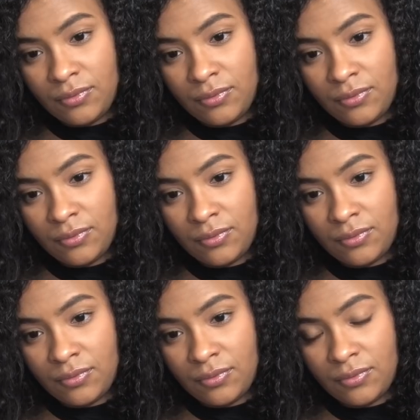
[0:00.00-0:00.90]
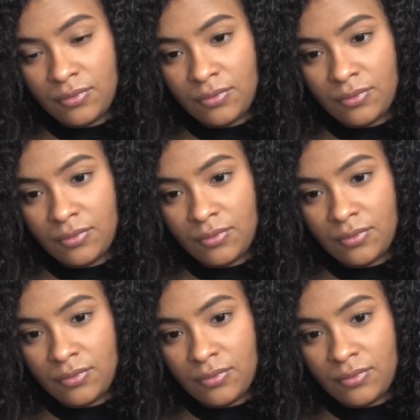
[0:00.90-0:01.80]

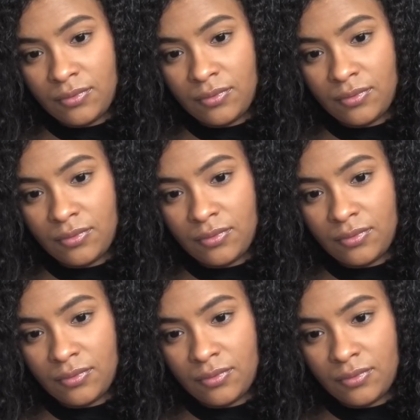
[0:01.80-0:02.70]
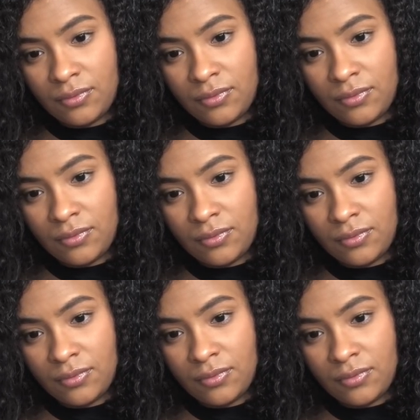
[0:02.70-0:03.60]

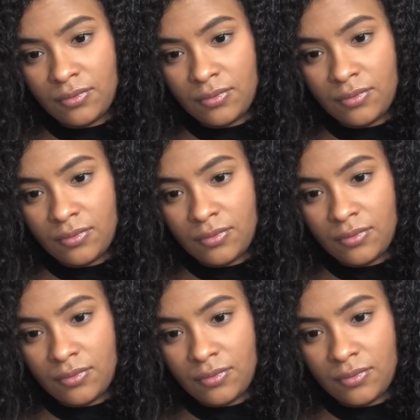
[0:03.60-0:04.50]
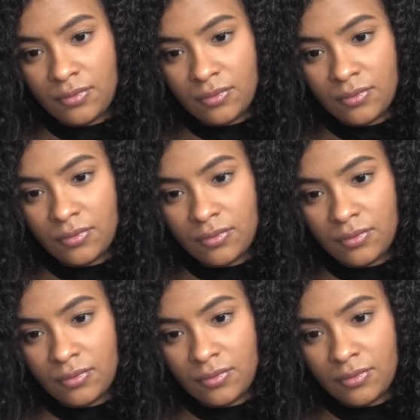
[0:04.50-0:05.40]

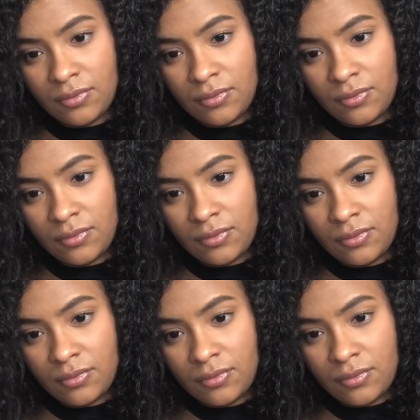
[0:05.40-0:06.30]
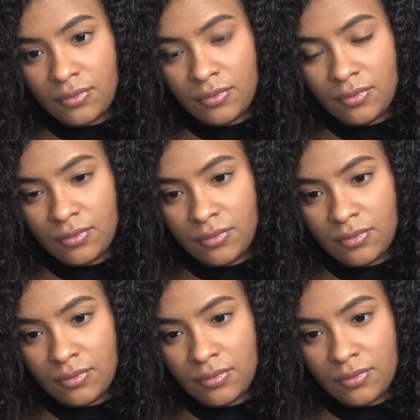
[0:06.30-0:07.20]

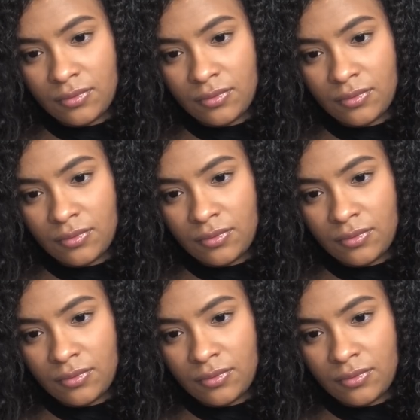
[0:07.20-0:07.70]
[no speech]